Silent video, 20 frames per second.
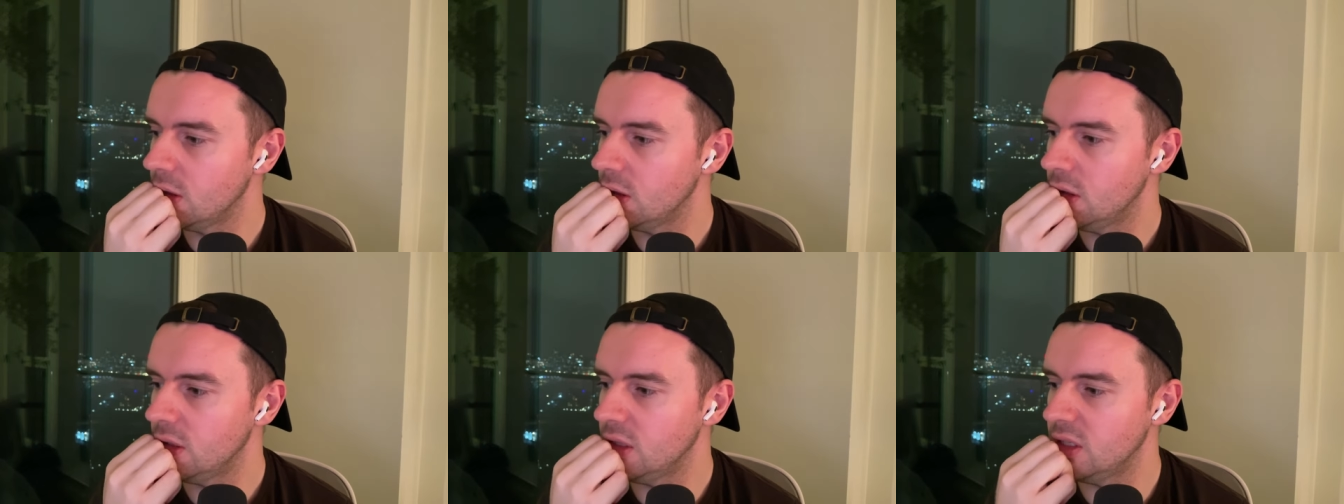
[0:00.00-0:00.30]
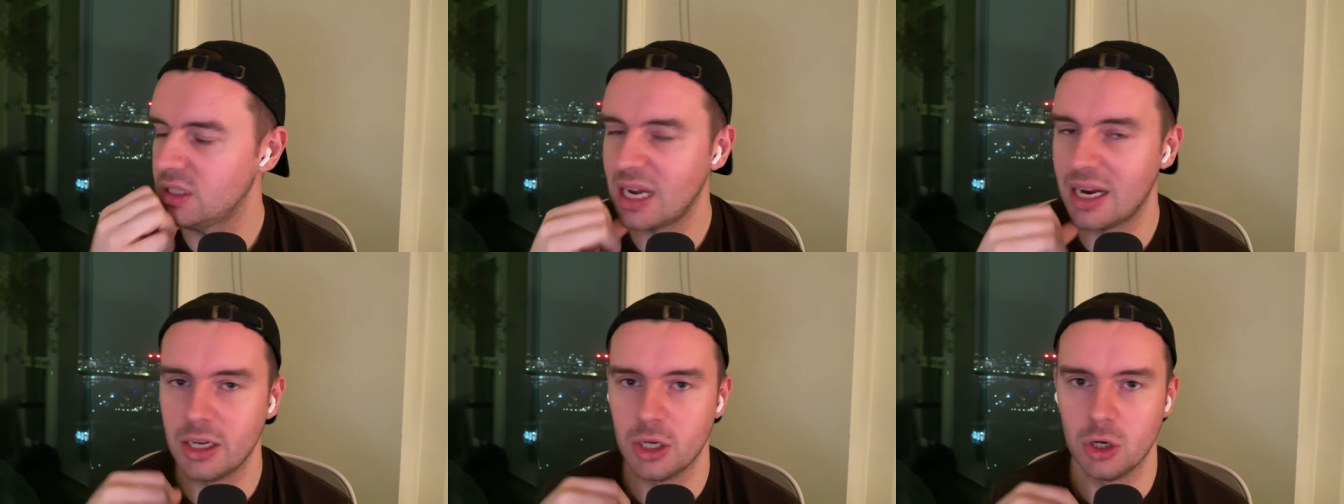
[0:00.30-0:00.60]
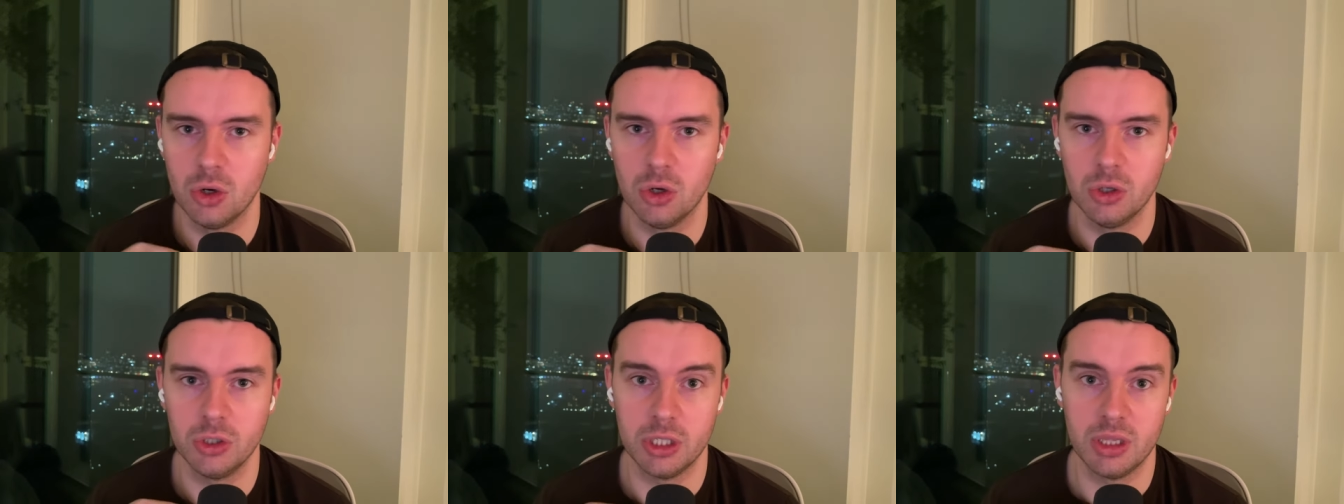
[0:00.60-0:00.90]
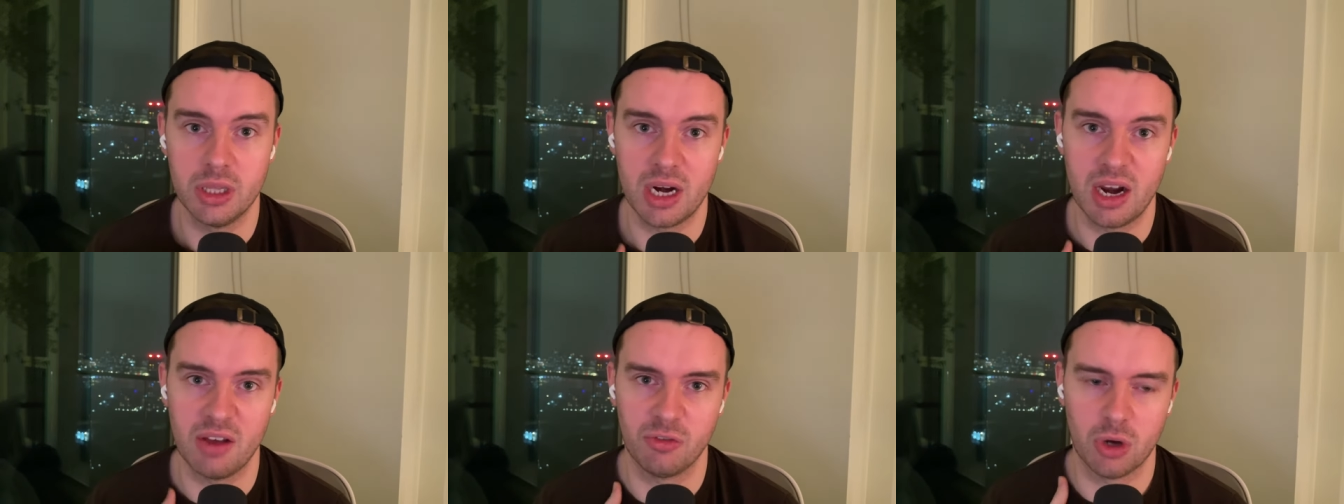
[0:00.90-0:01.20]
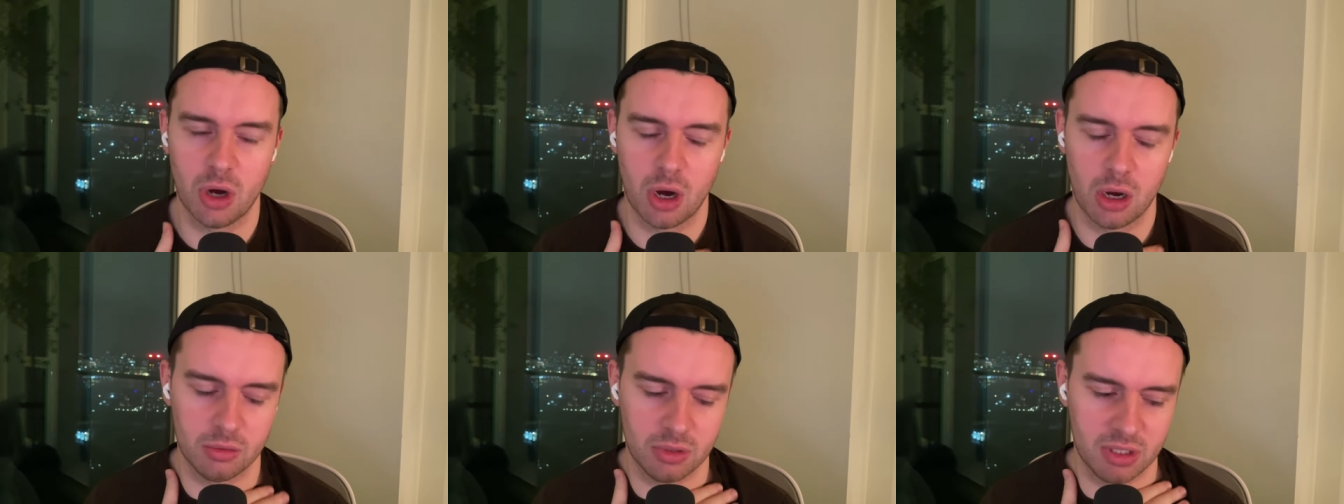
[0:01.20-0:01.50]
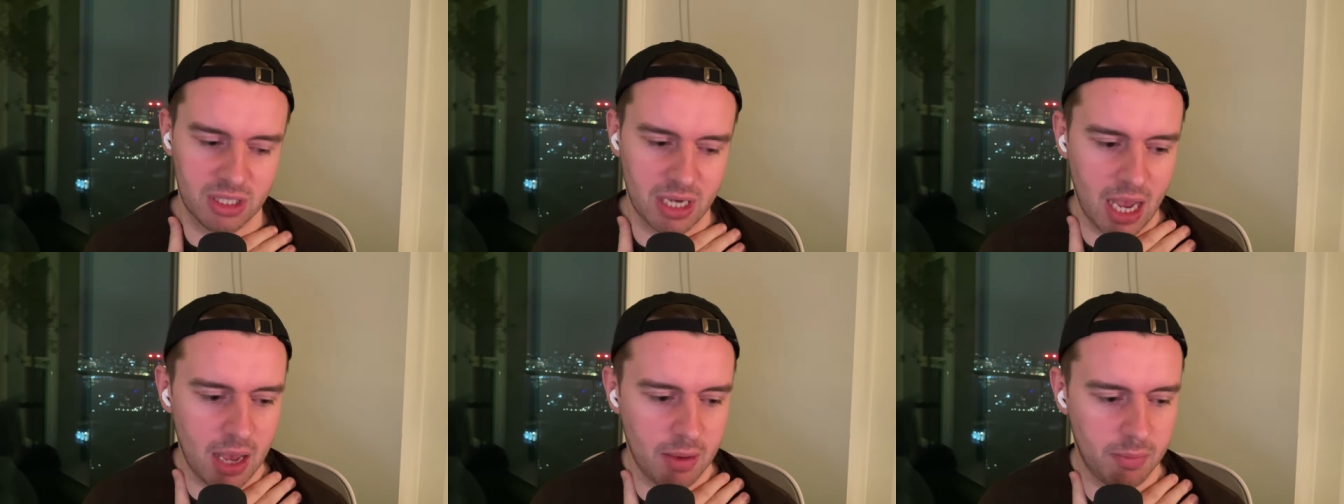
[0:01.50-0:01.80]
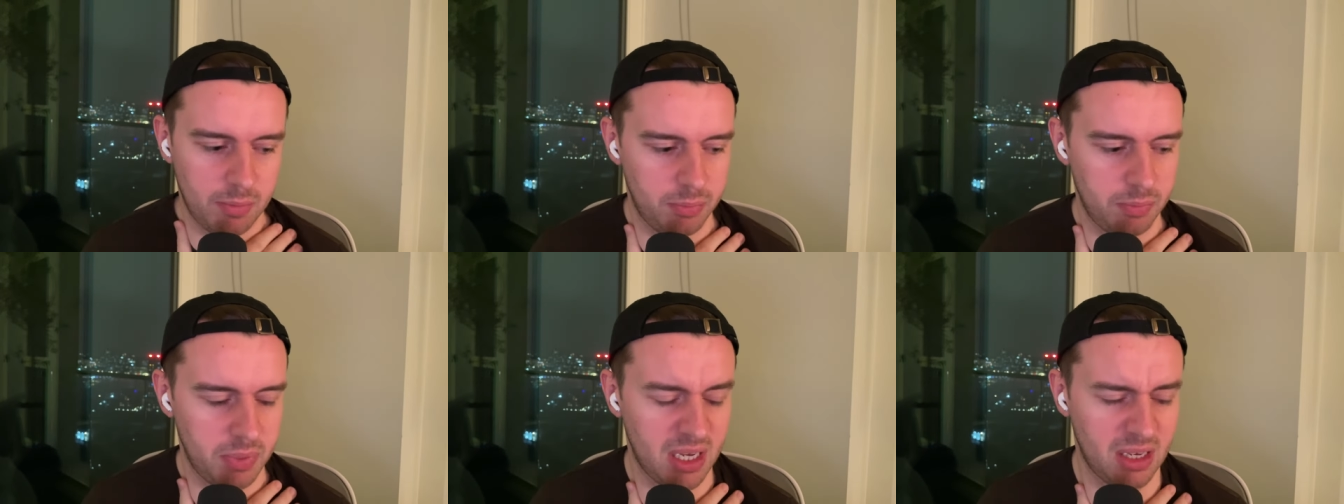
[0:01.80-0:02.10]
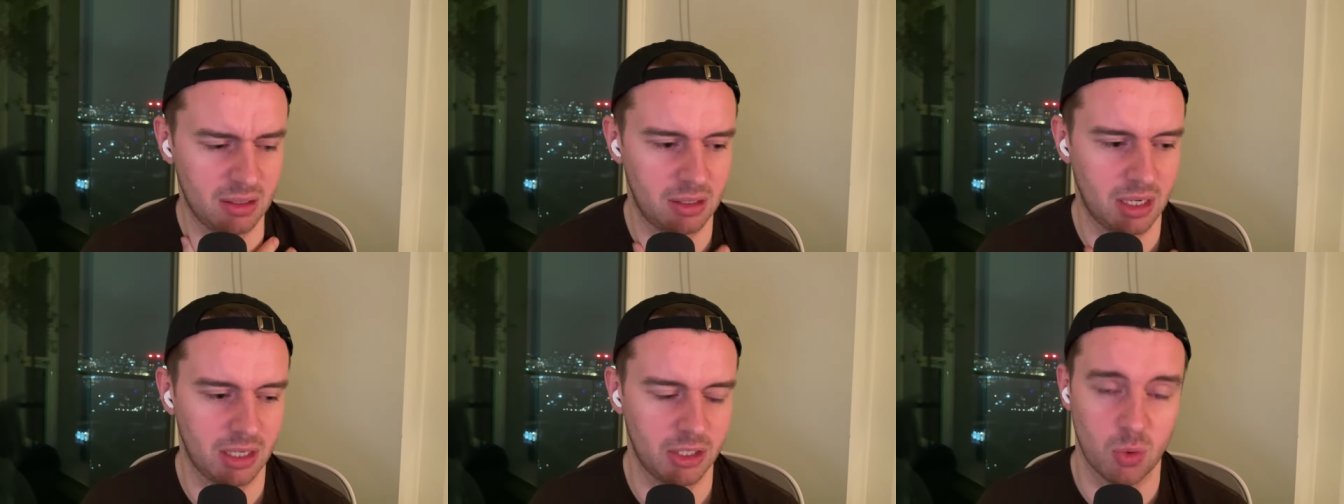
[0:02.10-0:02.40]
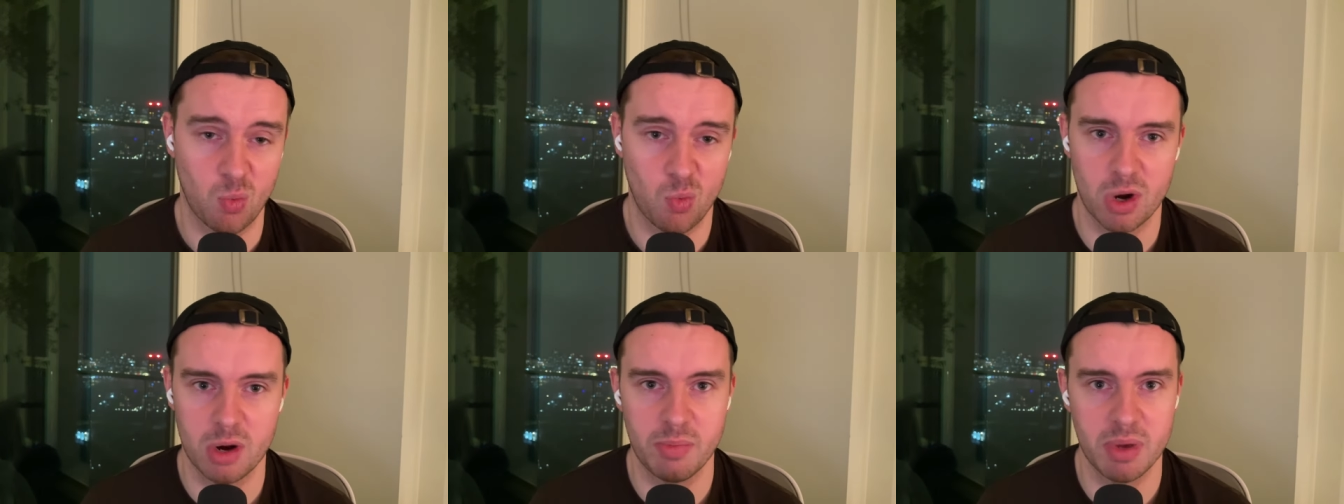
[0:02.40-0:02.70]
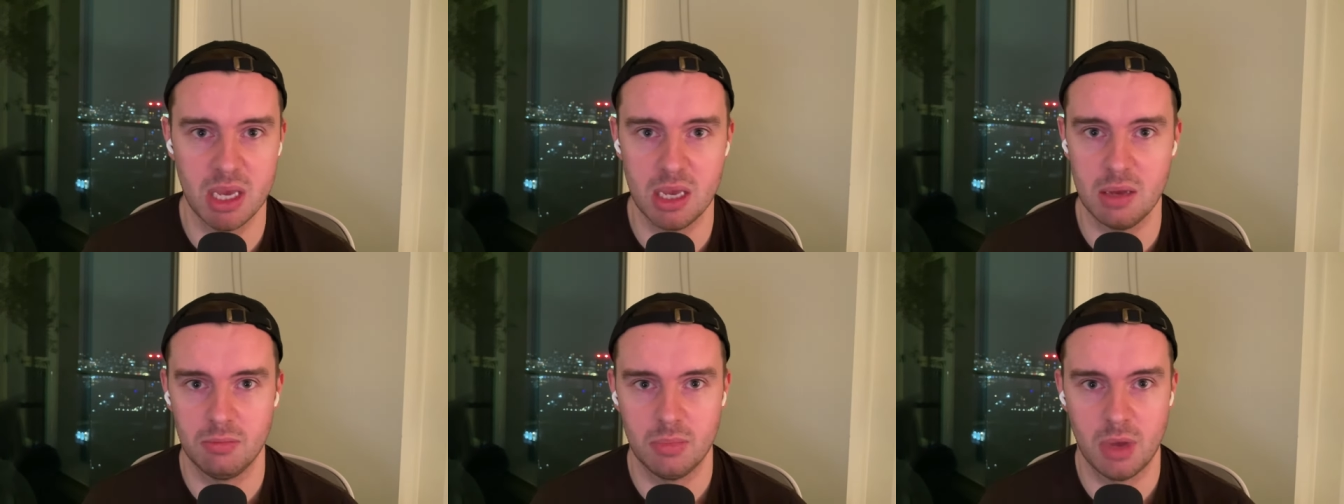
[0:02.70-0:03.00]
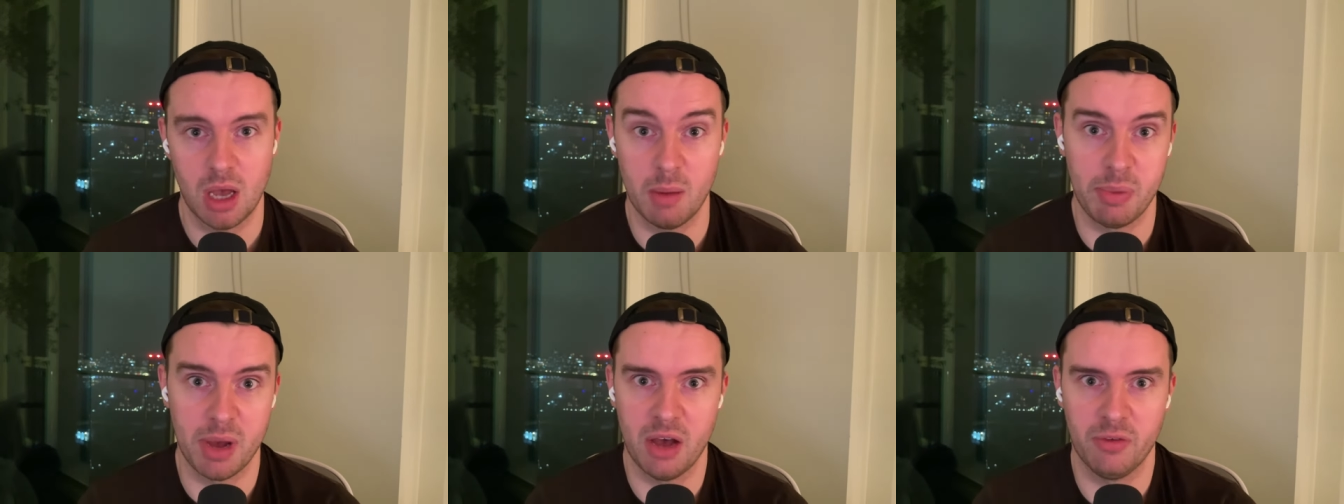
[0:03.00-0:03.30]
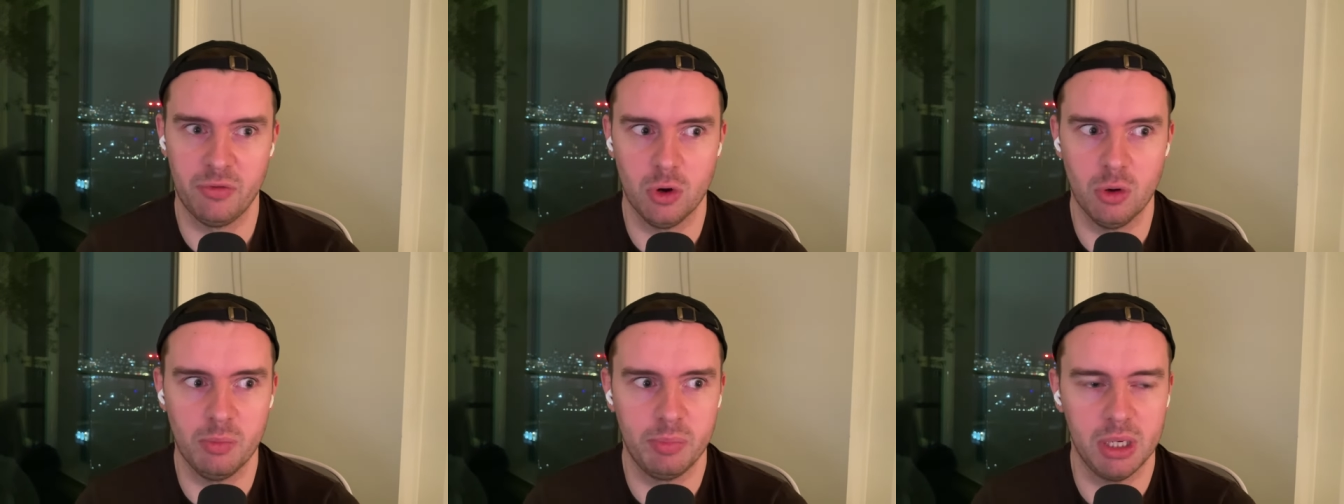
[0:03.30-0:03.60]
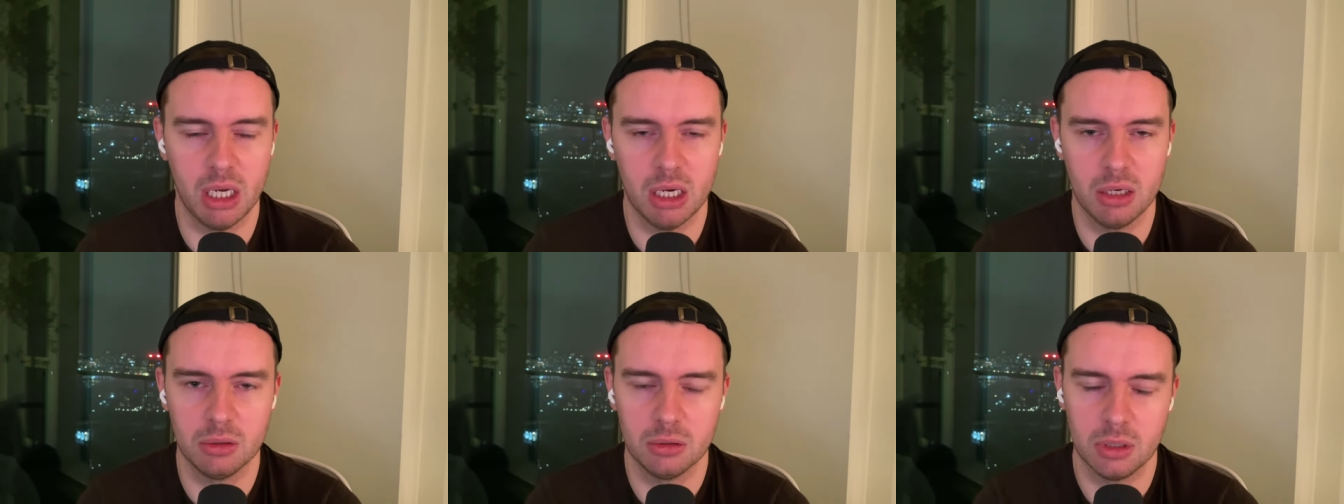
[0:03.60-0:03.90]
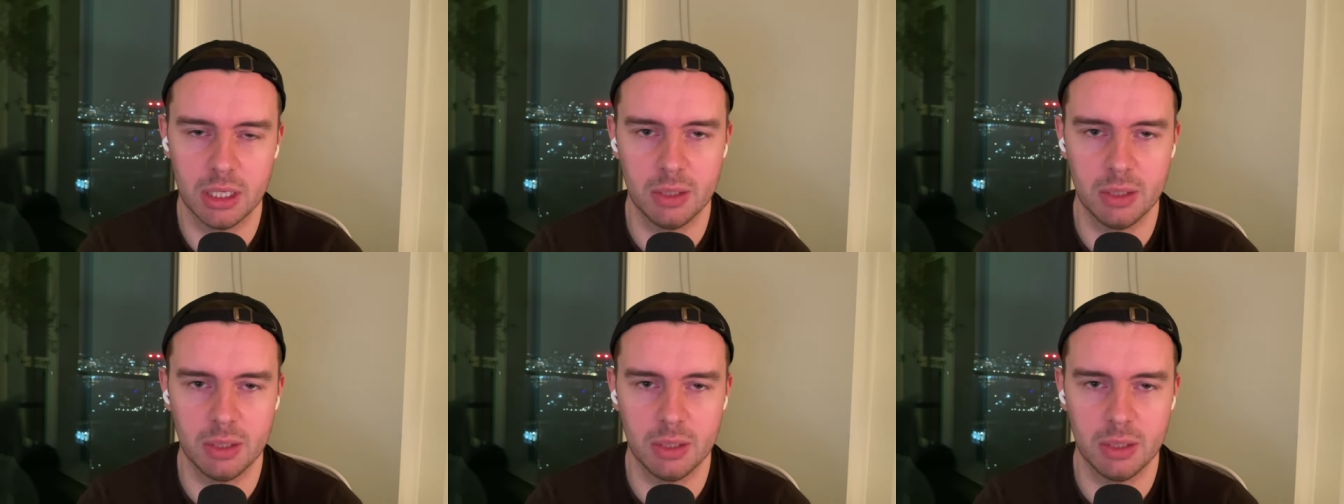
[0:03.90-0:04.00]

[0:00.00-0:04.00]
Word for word: the standing order that I've got set up because I don't want to be above or below.